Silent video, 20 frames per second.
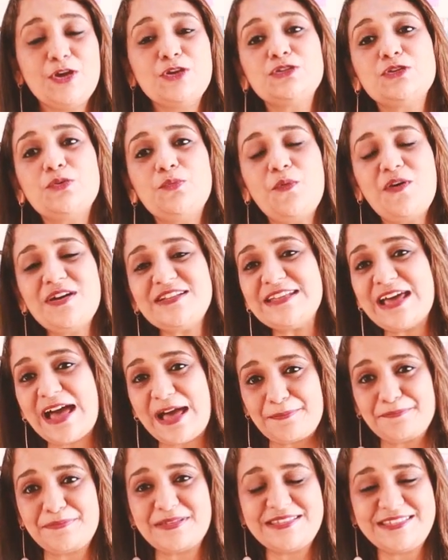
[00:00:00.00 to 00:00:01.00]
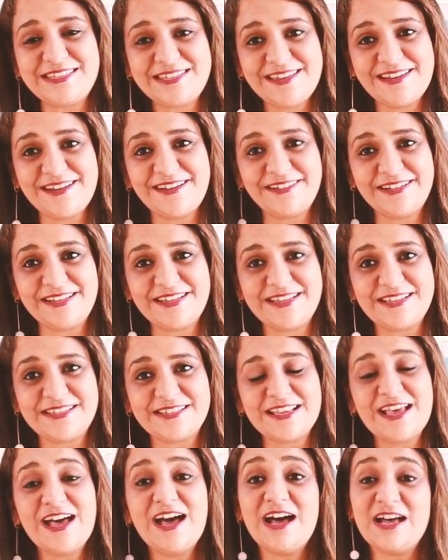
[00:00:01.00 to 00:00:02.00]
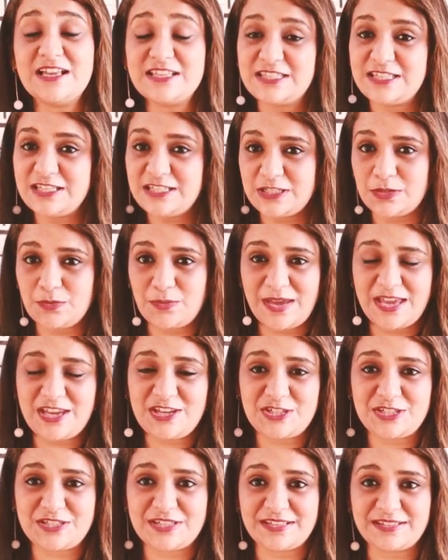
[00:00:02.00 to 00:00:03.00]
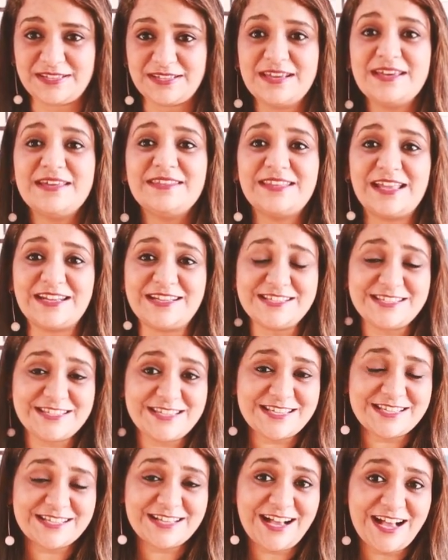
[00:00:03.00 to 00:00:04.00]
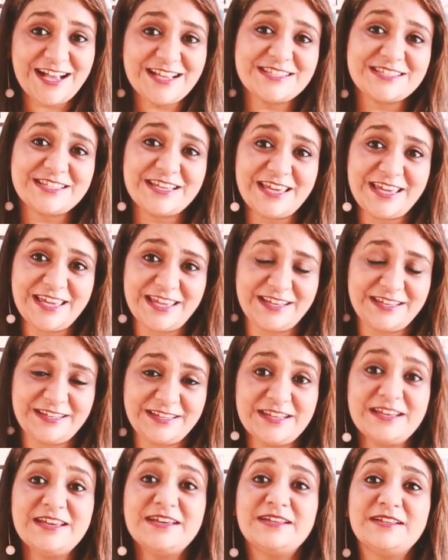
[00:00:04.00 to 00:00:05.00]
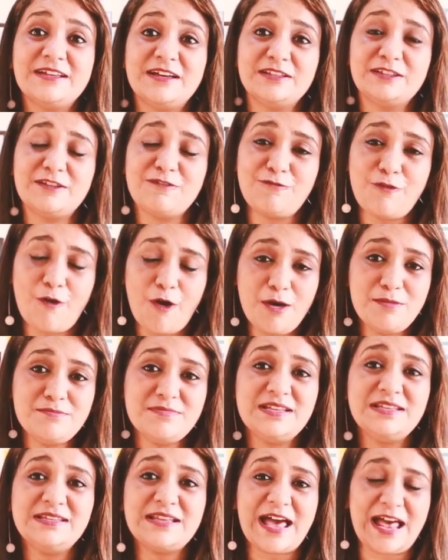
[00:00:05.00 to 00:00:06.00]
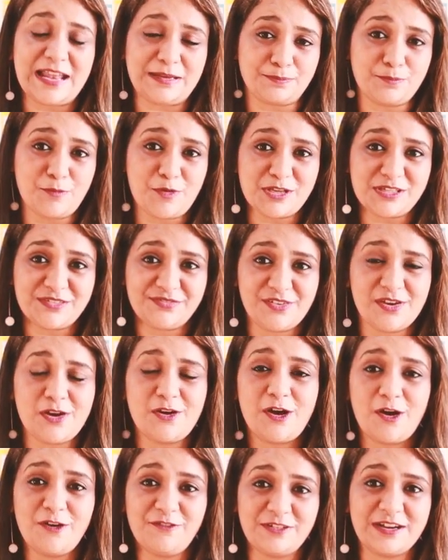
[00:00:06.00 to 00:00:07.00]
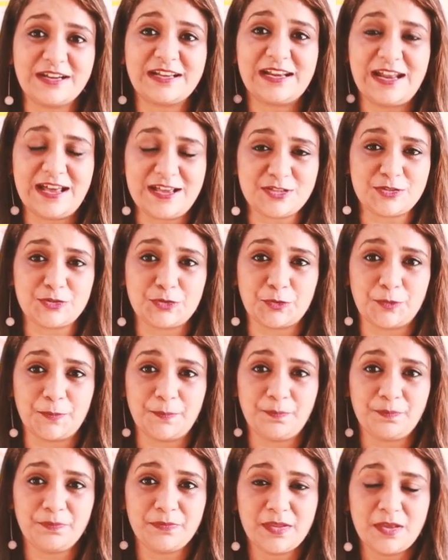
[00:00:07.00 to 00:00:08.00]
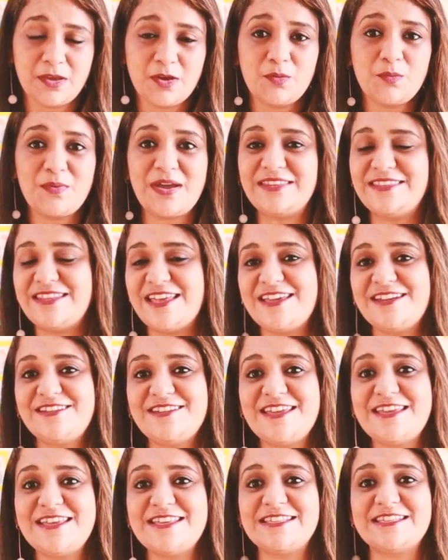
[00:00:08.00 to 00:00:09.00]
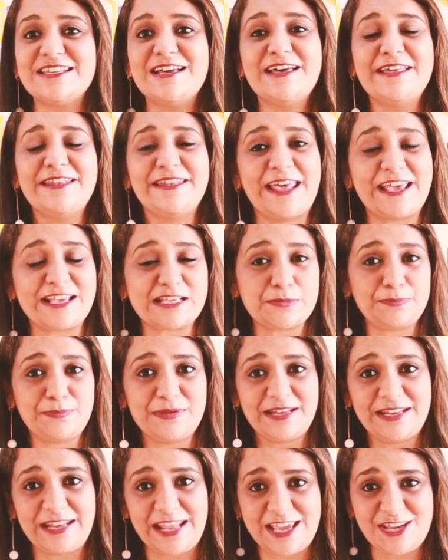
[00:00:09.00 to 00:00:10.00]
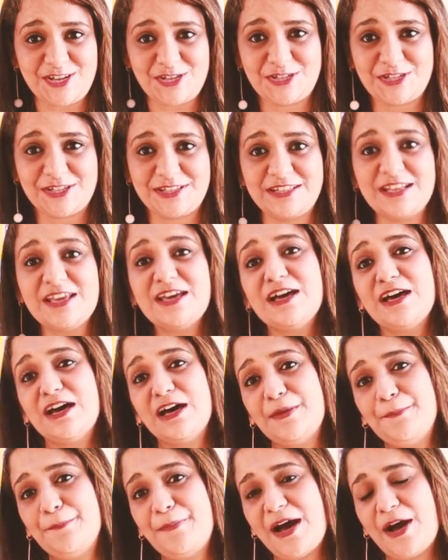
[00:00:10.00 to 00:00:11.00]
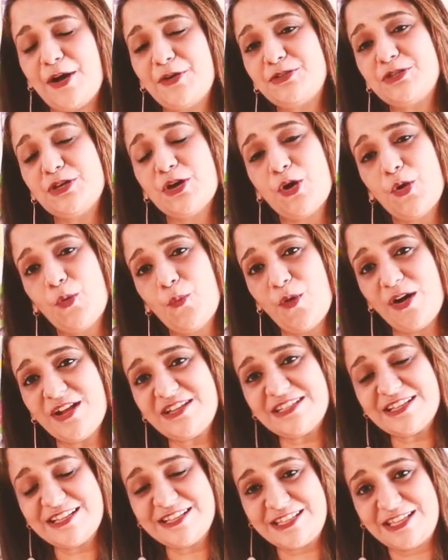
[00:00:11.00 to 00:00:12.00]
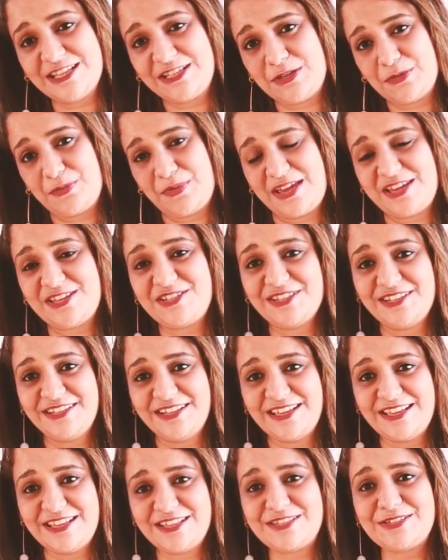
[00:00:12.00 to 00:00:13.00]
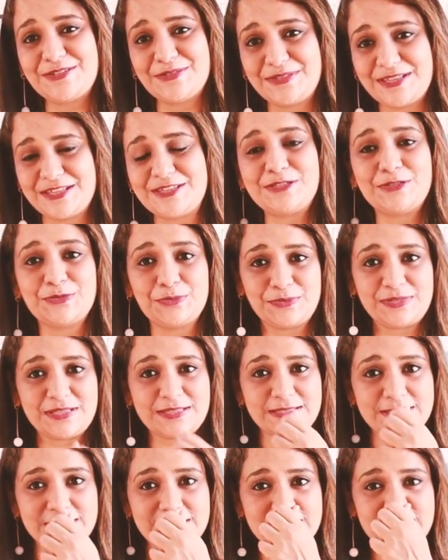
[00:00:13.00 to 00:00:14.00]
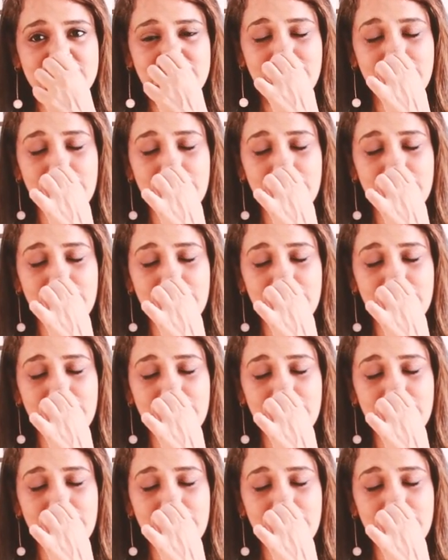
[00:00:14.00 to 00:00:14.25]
So what happens here is a situation that is discussed in the formal atmosphere of a classroom, where there is an explanation about what a situation is to the students.